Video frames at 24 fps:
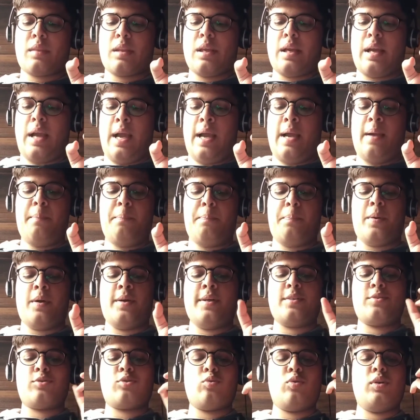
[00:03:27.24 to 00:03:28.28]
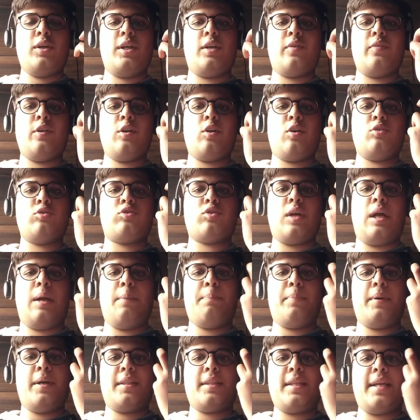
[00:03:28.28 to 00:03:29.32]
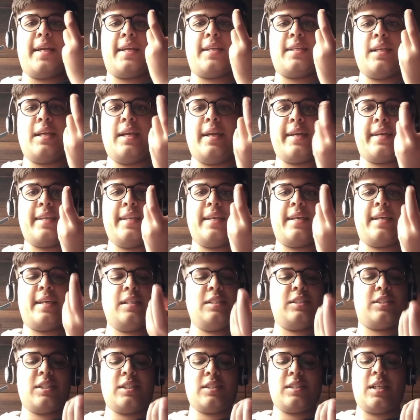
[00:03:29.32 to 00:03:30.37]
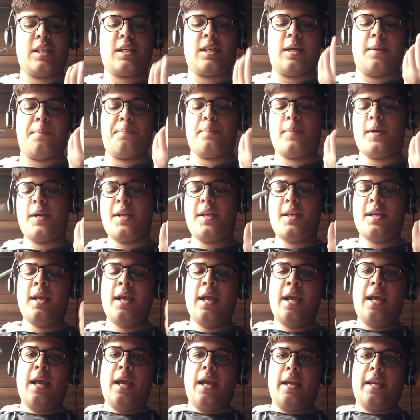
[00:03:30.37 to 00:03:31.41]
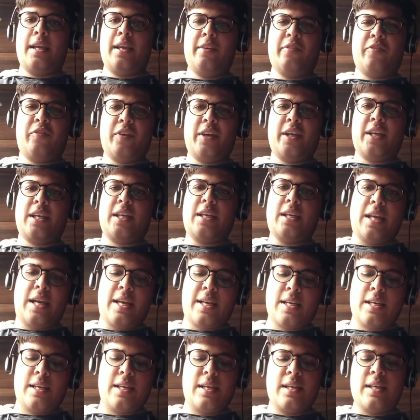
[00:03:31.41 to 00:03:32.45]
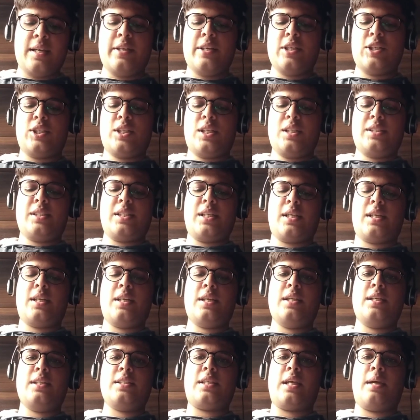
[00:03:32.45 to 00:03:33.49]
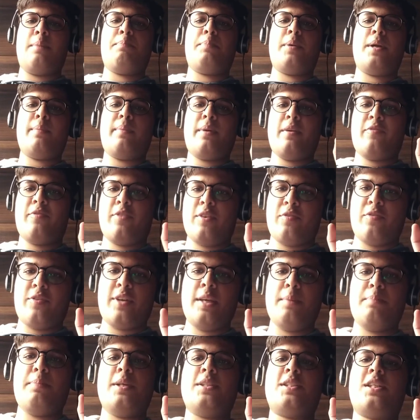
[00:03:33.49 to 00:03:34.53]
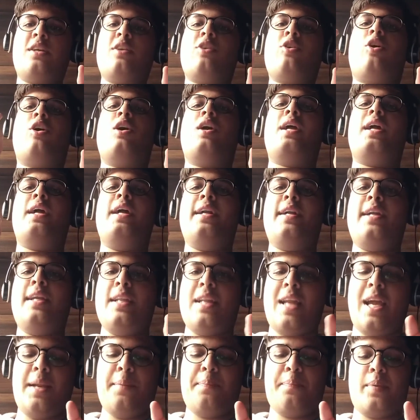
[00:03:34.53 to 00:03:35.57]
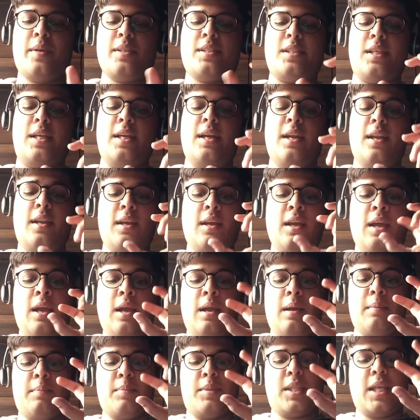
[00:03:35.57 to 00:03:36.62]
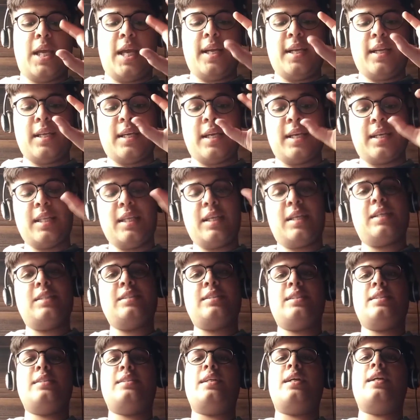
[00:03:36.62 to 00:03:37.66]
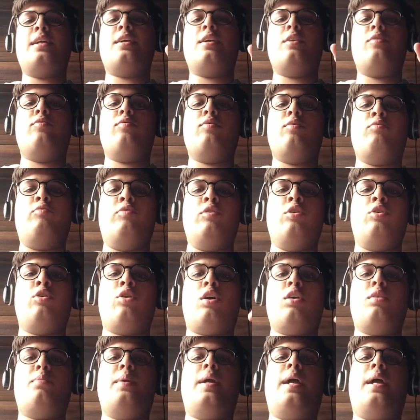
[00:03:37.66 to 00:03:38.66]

hampered, so it will also hamper the agriculture sector. But if industrial sector is hampered by 50% or 89%, that agriculture sector will not be